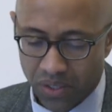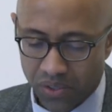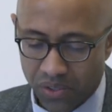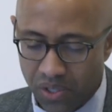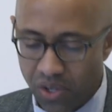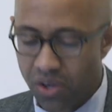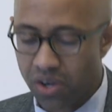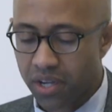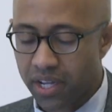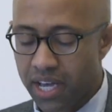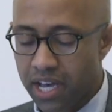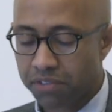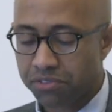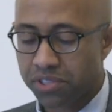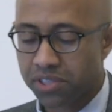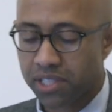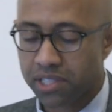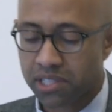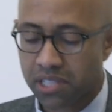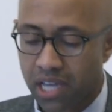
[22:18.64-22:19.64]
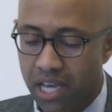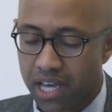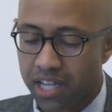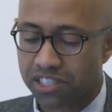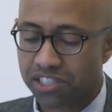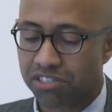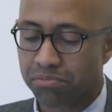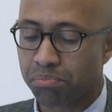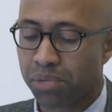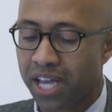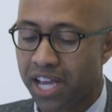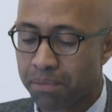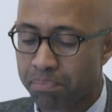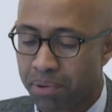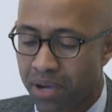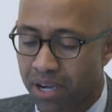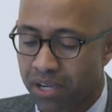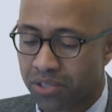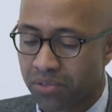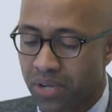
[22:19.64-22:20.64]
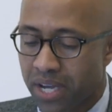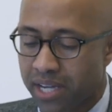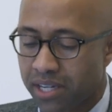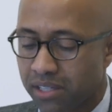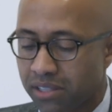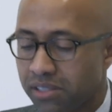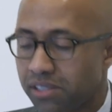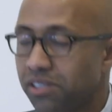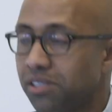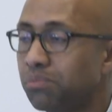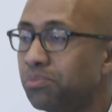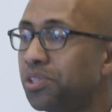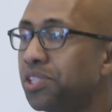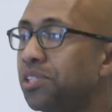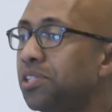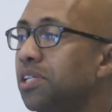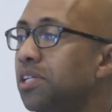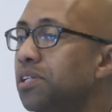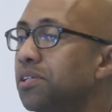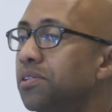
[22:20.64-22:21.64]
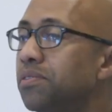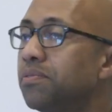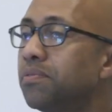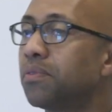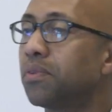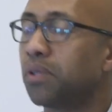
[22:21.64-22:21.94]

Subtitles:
Long after the tides of Black Power radicalism receded,